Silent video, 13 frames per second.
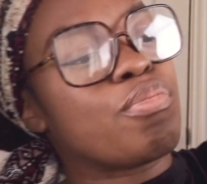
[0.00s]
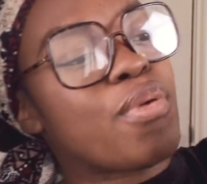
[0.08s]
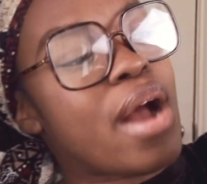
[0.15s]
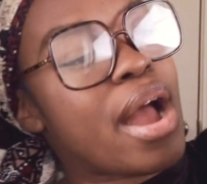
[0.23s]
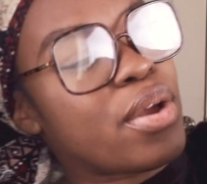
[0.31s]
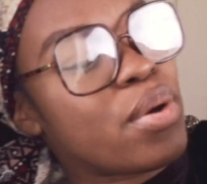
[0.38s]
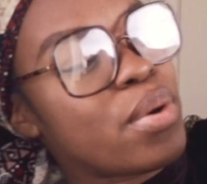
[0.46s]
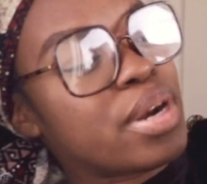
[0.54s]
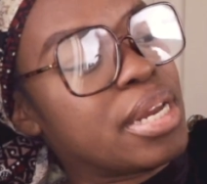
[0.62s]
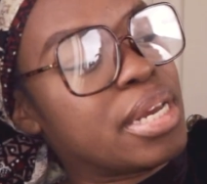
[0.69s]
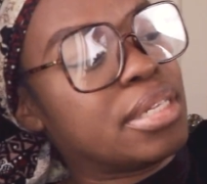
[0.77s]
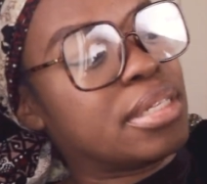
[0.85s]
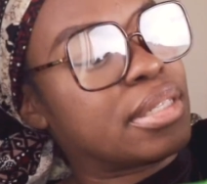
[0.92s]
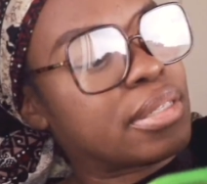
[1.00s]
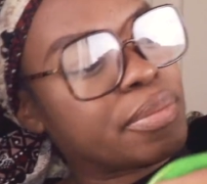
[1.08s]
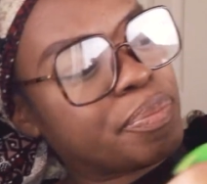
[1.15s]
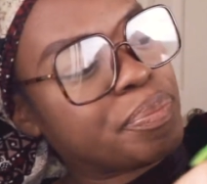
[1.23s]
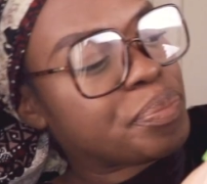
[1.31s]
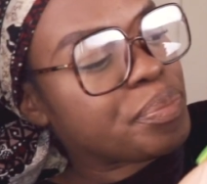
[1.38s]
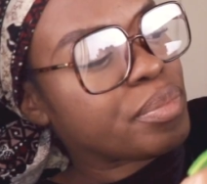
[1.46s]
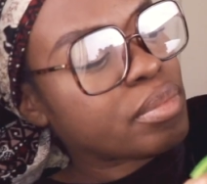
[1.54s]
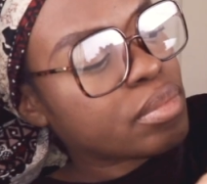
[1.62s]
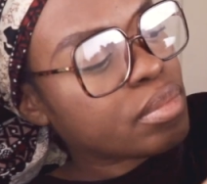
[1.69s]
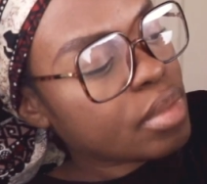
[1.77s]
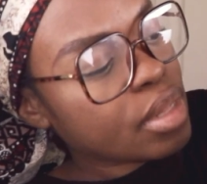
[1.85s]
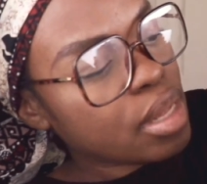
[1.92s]
priorities,
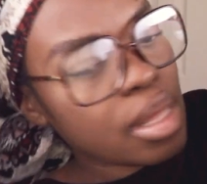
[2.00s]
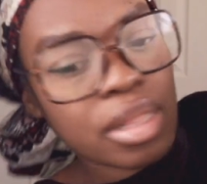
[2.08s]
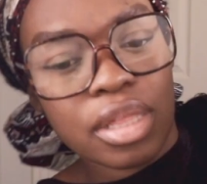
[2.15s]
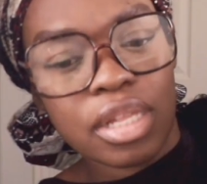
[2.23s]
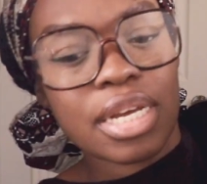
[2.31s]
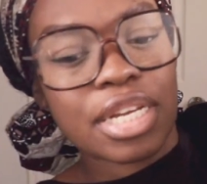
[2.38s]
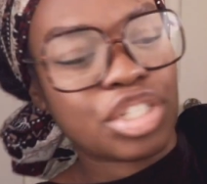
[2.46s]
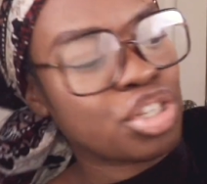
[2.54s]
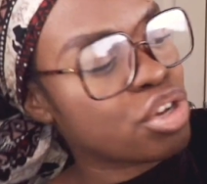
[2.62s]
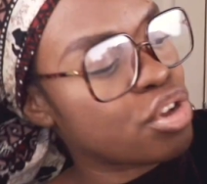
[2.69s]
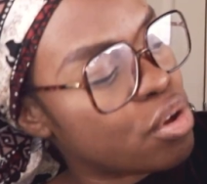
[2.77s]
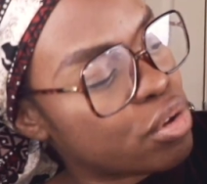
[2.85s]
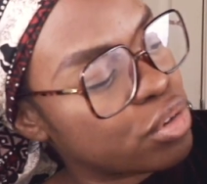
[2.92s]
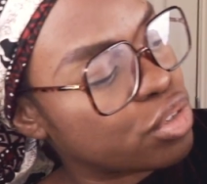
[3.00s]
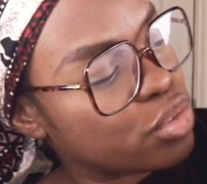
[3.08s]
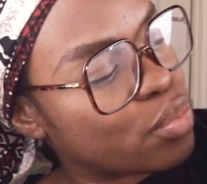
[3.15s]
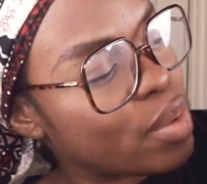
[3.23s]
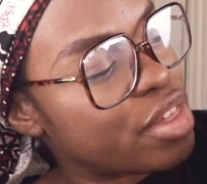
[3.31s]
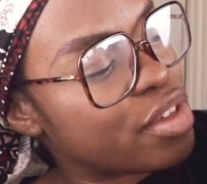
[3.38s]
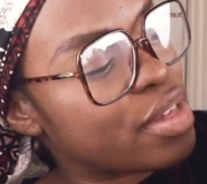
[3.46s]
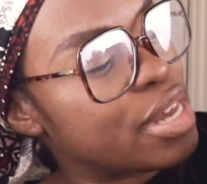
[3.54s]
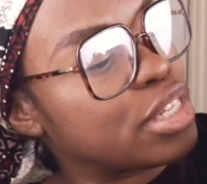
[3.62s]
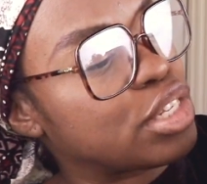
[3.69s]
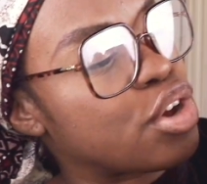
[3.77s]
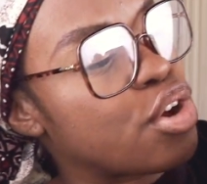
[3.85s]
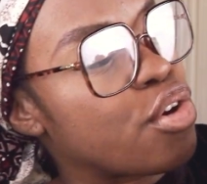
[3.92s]
look at your goals, whether
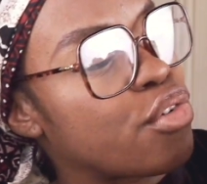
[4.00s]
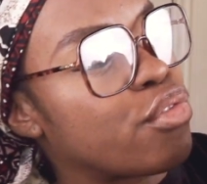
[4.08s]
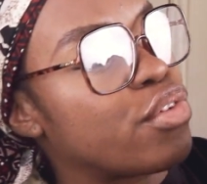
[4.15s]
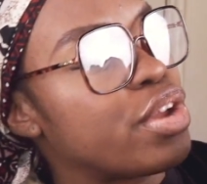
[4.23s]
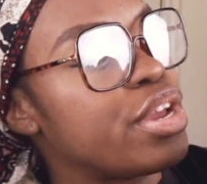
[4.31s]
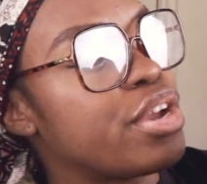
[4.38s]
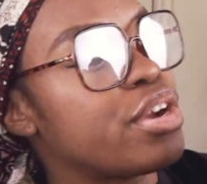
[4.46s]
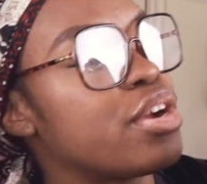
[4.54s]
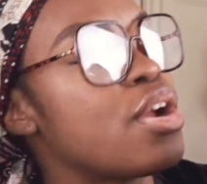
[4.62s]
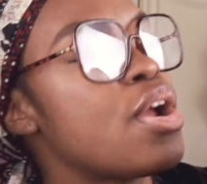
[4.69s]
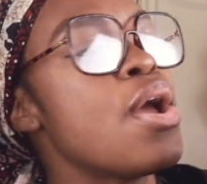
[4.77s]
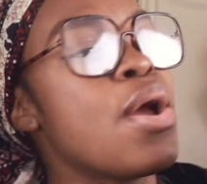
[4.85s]
it's career,